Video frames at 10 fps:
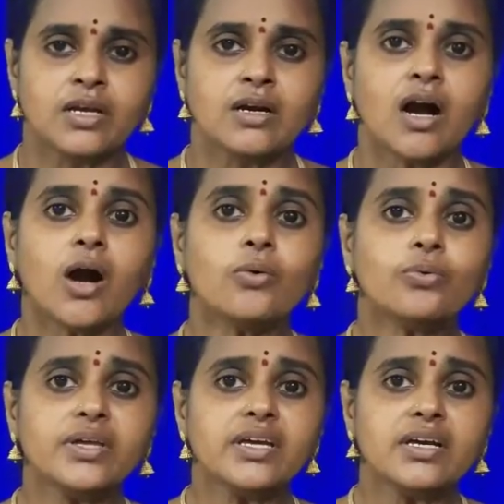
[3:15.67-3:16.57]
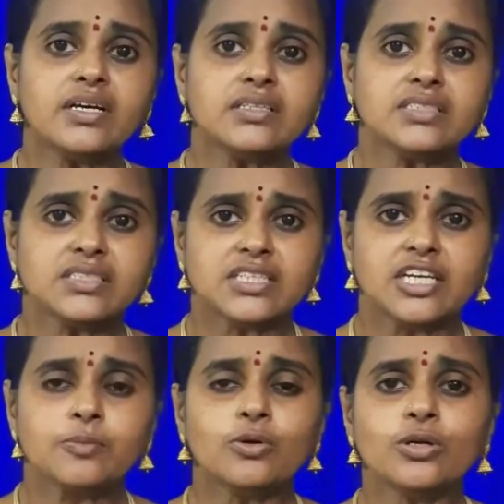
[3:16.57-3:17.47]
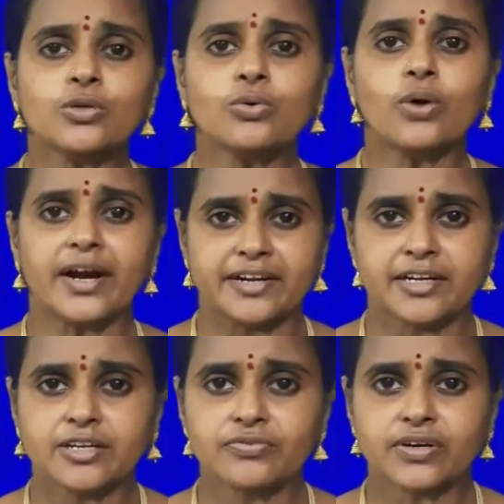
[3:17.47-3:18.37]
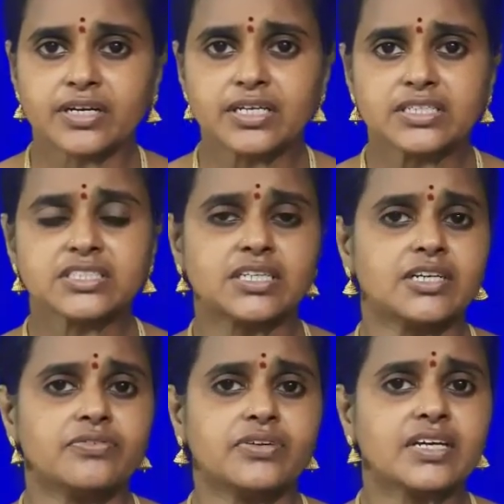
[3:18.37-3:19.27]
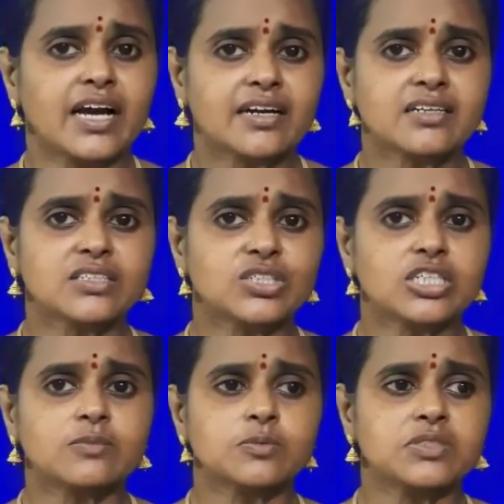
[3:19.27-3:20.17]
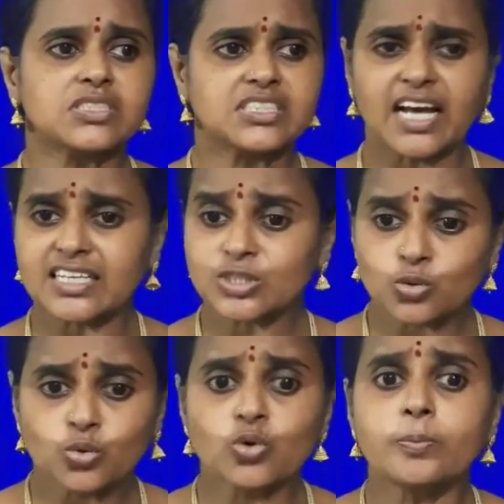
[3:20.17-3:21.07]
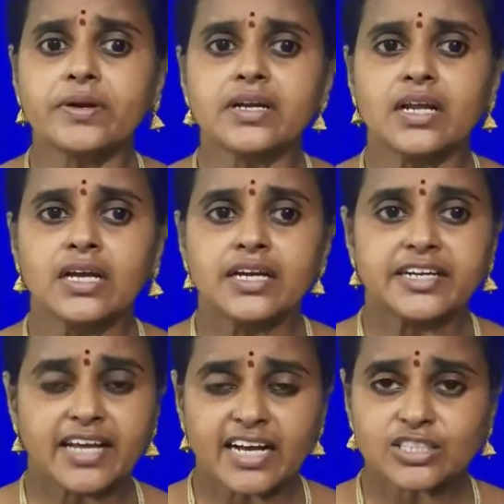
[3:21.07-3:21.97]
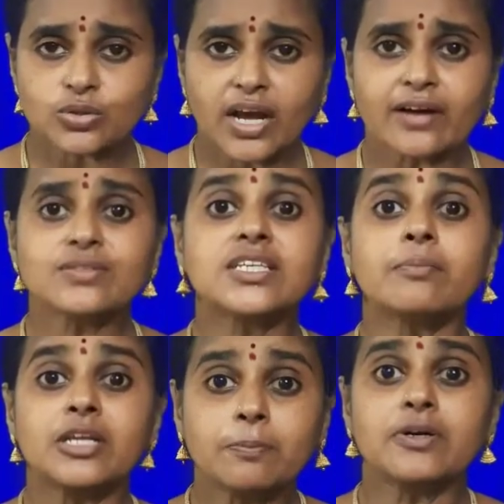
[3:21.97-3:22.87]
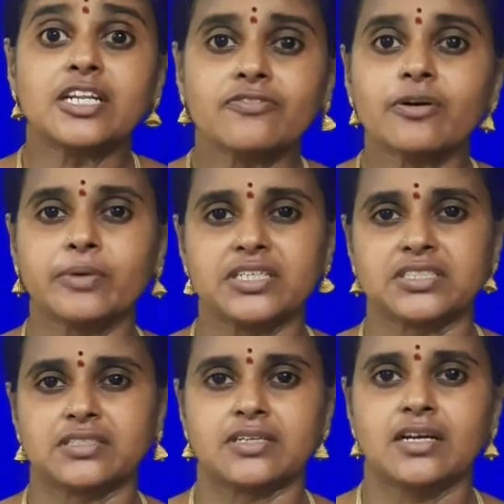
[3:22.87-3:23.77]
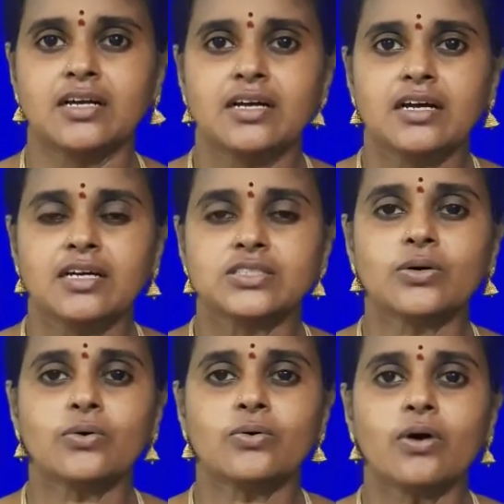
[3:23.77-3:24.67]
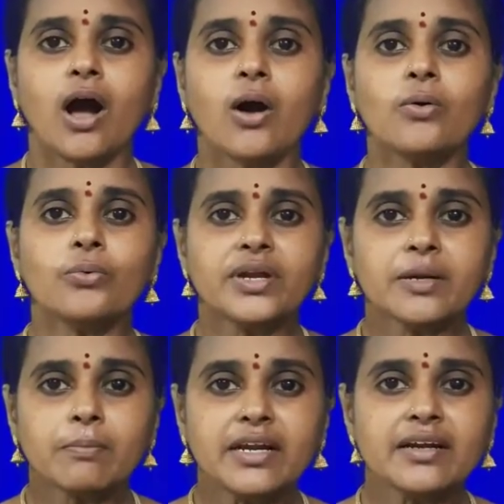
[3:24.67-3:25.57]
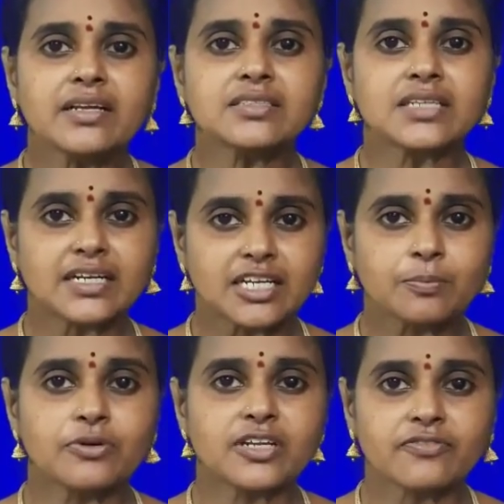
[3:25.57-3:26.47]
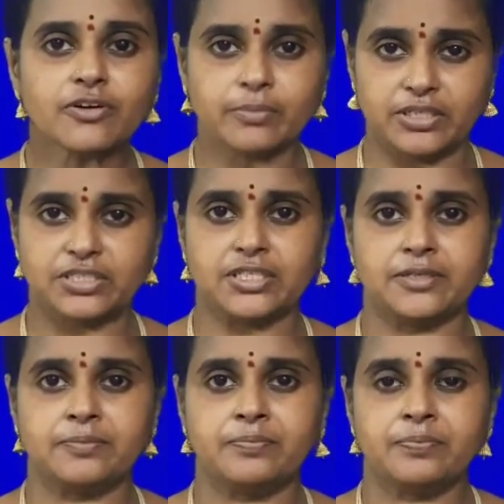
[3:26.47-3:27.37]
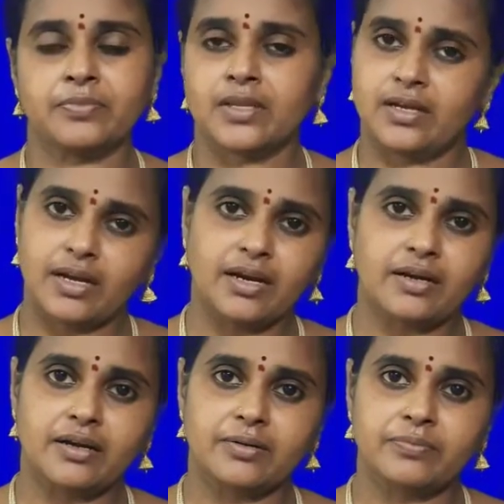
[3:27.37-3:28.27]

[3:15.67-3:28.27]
how is it able to identify each and every character streams means it has to group it, it has to have some input information. So how it maintains that input information and